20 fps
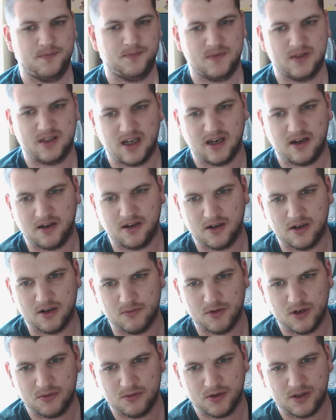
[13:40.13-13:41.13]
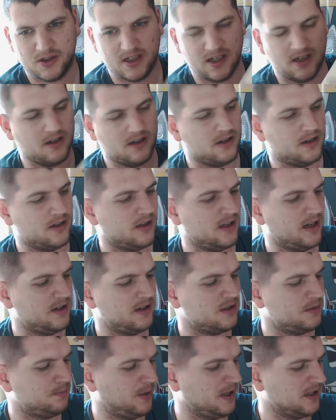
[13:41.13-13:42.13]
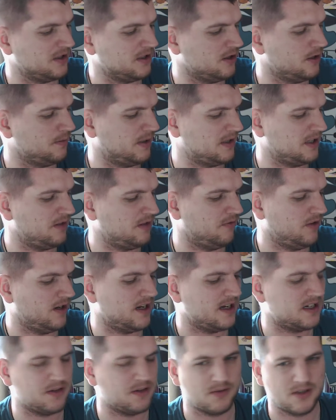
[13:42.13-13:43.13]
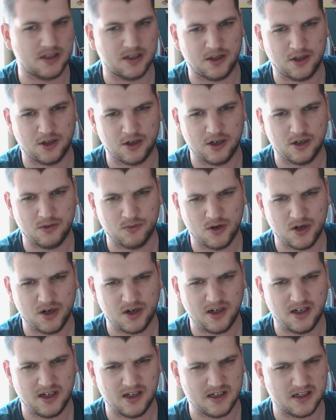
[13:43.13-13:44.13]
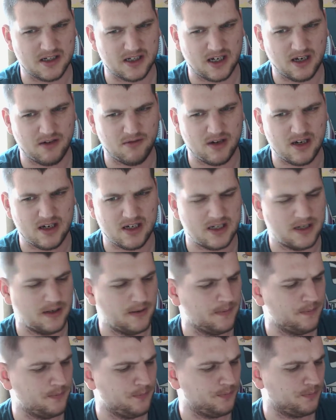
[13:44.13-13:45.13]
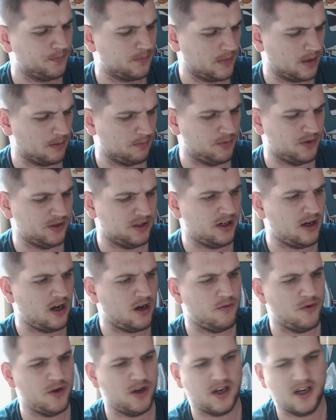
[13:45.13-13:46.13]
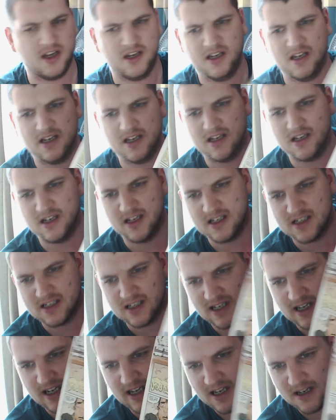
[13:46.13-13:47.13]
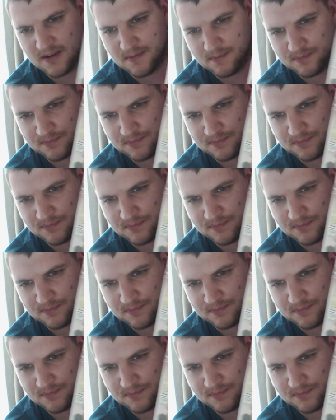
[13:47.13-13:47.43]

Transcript: Tank Girl, World War Tank Girl. I just picked it up. I didn't realise it was the third one in the series, but the artwork in it is like,